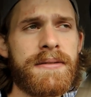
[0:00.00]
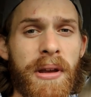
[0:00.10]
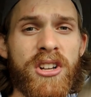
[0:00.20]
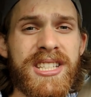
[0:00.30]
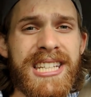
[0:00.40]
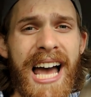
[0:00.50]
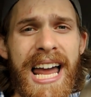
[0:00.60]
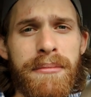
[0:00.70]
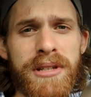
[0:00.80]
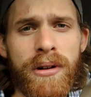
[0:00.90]
Because
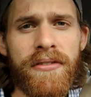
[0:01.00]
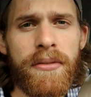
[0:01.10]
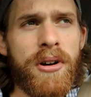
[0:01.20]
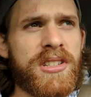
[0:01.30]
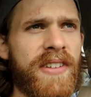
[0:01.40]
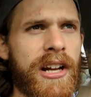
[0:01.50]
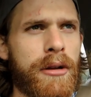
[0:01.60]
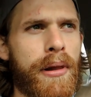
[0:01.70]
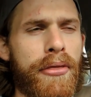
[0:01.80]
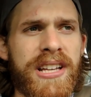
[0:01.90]
time is one of the most
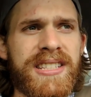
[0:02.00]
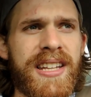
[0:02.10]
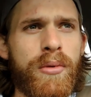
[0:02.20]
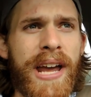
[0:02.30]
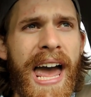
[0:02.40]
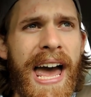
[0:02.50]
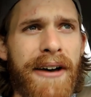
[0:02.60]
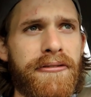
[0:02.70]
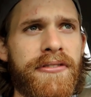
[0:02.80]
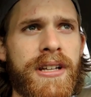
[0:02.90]
valuable things that we have.